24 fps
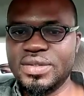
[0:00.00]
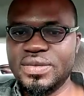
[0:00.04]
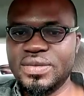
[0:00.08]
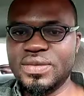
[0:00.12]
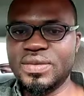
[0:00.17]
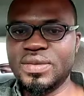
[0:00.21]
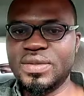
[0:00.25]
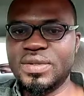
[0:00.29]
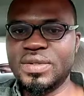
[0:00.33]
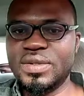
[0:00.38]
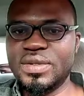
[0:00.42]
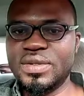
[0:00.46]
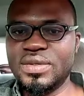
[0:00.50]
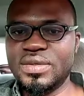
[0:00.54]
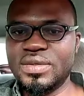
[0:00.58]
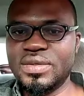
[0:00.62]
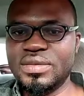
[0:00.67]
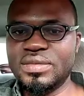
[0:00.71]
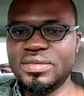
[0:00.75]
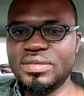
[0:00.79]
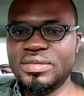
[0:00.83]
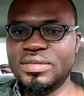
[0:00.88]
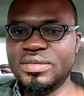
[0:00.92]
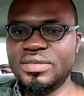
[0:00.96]
you
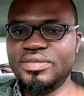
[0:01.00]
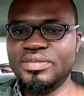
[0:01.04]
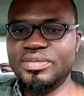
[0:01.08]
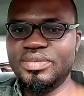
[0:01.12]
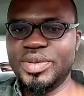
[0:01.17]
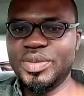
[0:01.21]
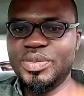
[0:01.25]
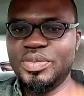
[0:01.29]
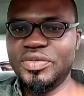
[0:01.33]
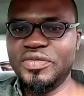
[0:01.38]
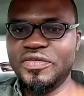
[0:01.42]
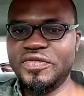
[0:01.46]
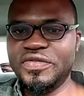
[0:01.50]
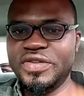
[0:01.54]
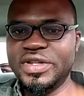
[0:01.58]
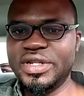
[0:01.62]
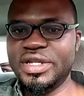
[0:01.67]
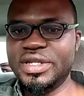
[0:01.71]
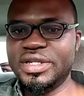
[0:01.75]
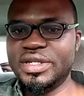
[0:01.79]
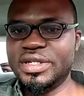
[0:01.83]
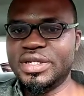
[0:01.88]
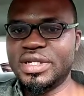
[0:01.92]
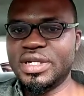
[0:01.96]
people
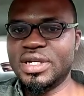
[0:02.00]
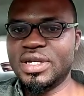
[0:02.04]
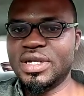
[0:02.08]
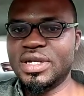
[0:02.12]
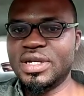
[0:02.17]
finish